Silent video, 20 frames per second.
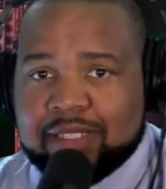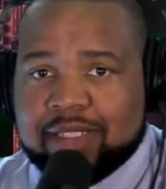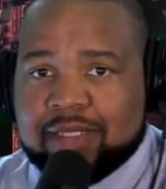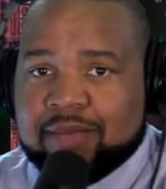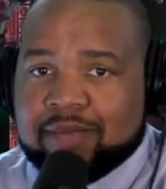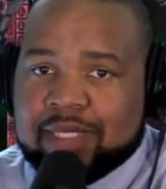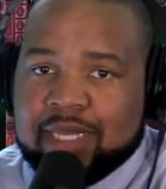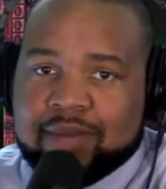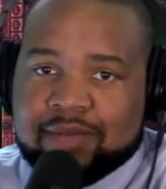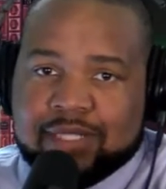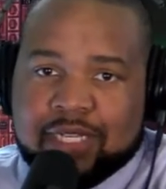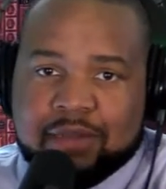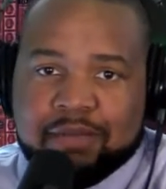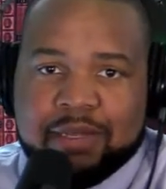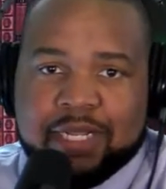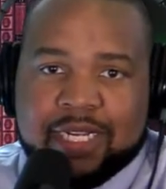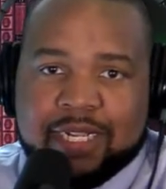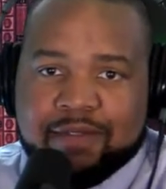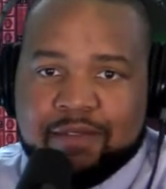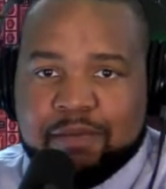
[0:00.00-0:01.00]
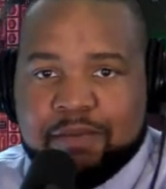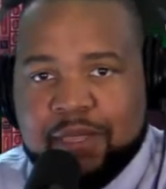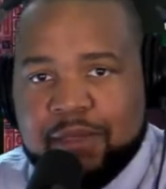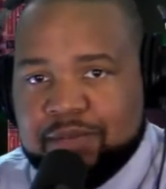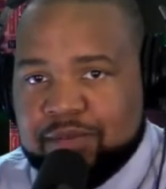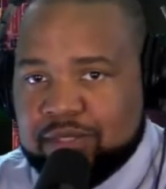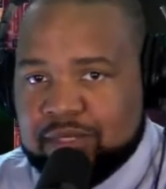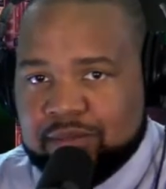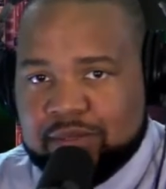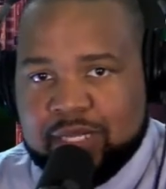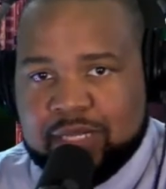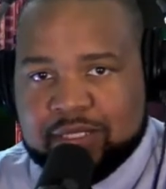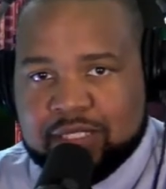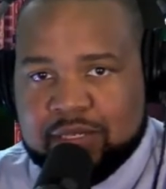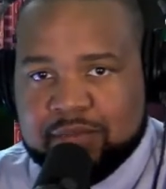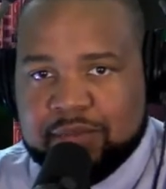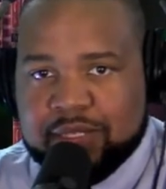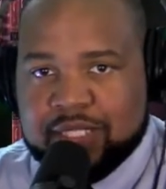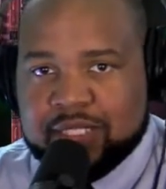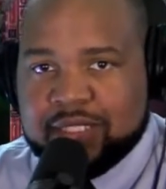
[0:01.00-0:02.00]
Sometimes they can be different people, sometimes it can
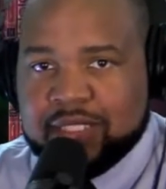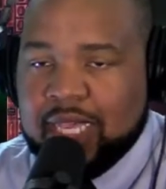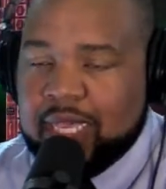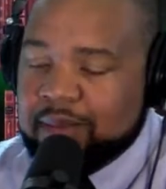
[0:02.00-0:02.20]
be the same.